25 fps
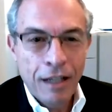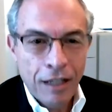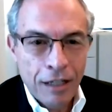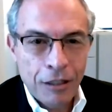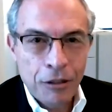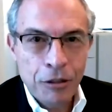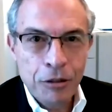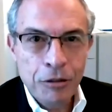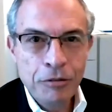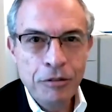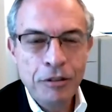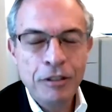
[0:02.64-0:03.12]

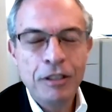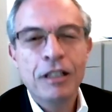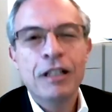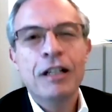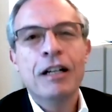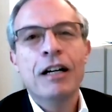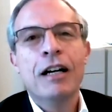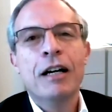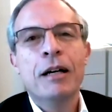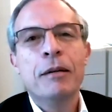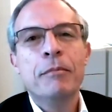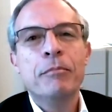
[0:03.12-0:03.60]
Hello,
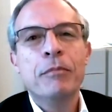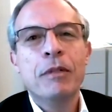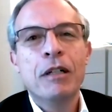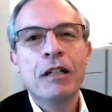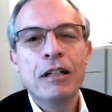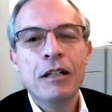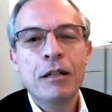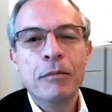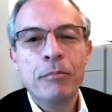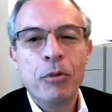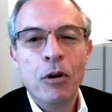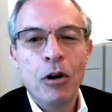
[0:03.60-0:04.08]
I'm
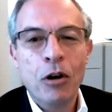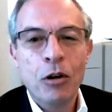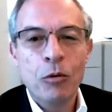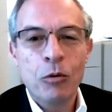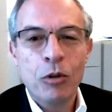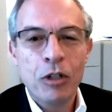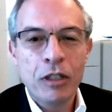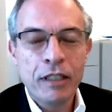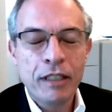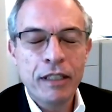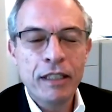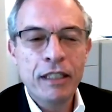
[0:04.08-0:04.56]
Paul
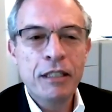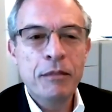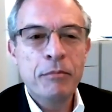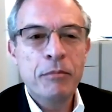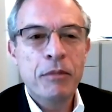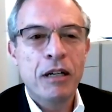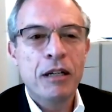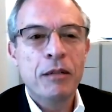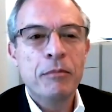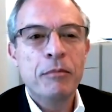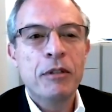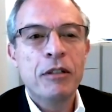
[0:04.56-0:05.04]
Wakim.
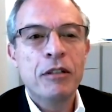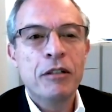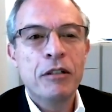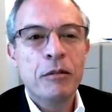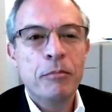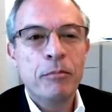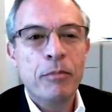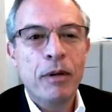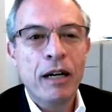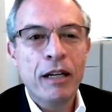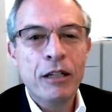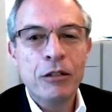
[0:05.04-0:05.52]
I'm a
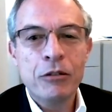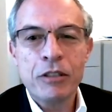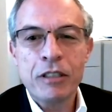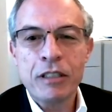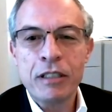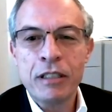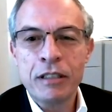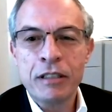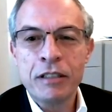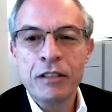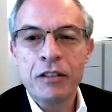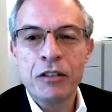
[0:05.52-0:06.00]

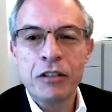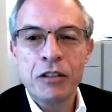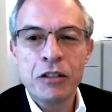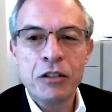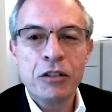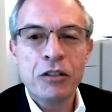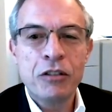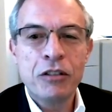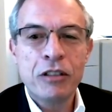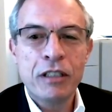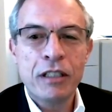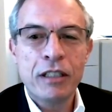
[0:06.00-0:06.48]

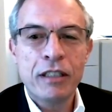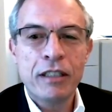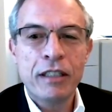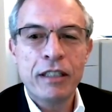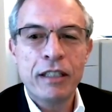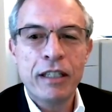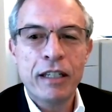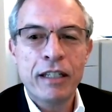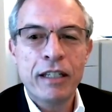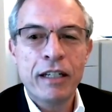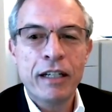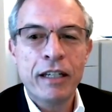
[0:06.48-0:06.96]
biostatistician at the
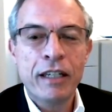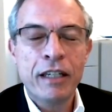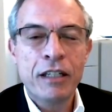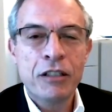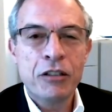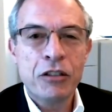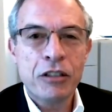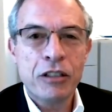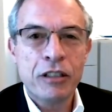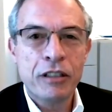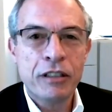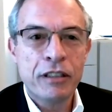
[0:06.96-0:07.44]

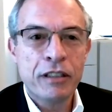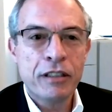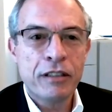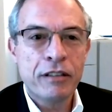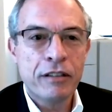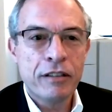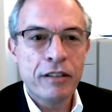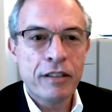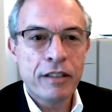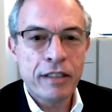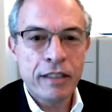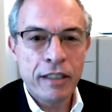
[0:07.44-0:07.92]
NIH
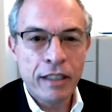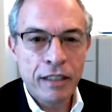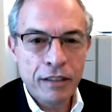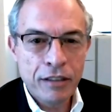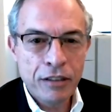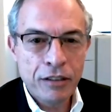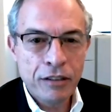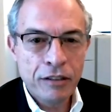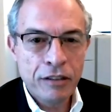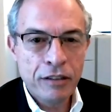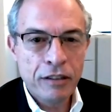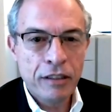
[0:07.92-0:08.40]
Clinical
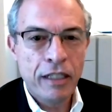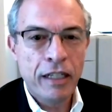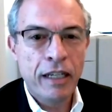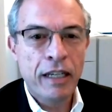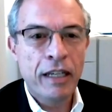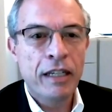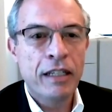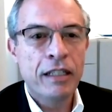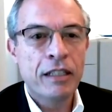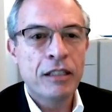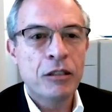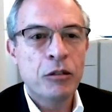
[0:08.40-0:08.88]
Center,
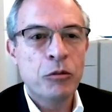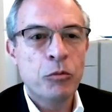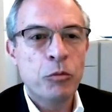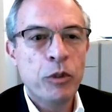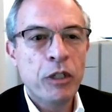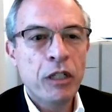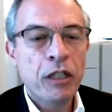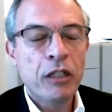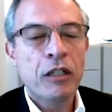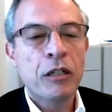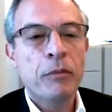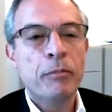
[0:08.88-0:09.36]
and
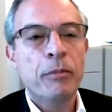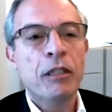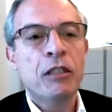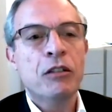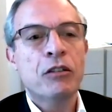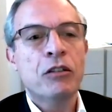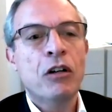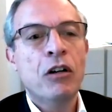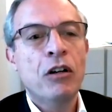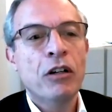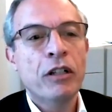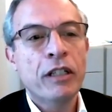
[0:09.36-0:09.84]
we're going to be
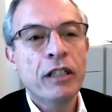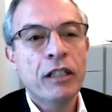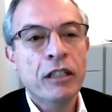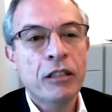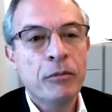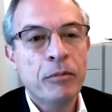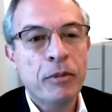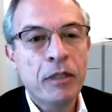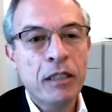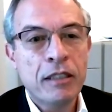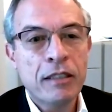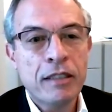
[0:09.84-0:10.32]
talking
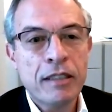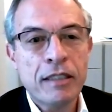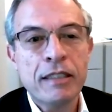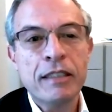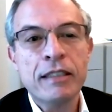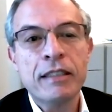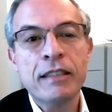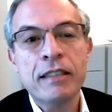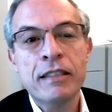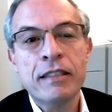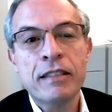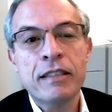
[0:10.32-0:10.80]
about
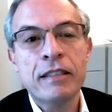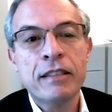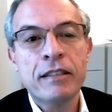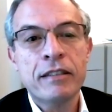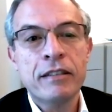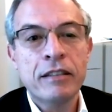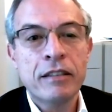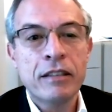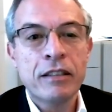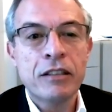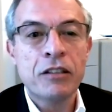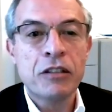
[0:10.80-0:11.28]

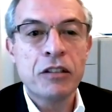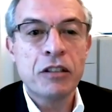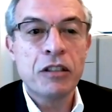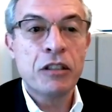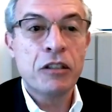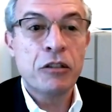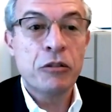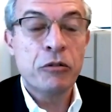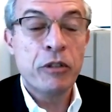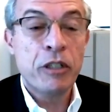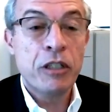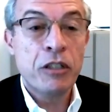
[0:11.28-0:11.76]
statistical
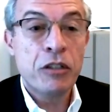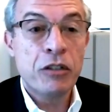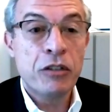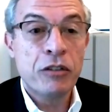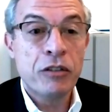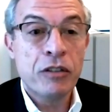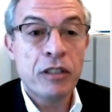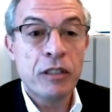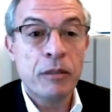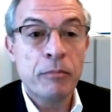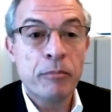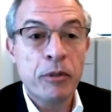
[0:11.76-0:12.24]

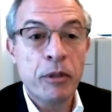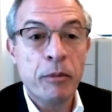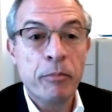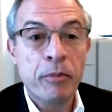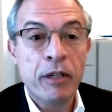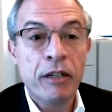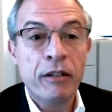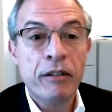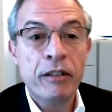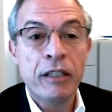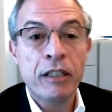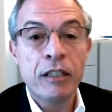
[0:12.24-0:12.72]
considerations in
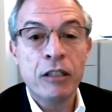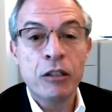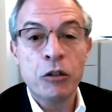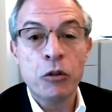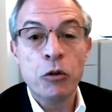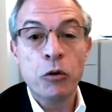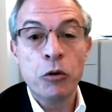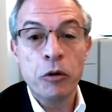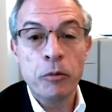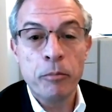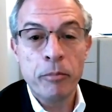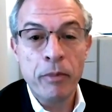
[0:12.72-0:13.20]
preparing
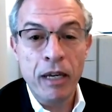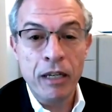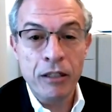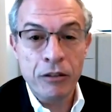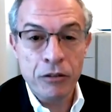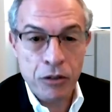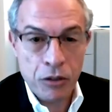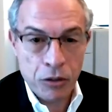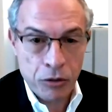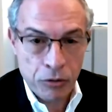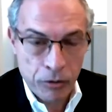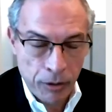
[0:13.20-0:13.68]
your
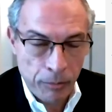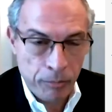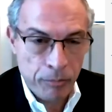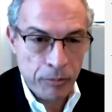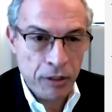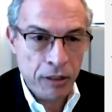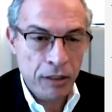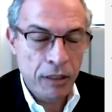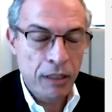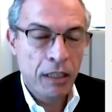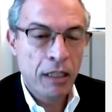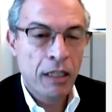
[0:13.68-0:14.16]

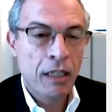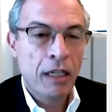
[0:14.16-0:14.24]
manuscript.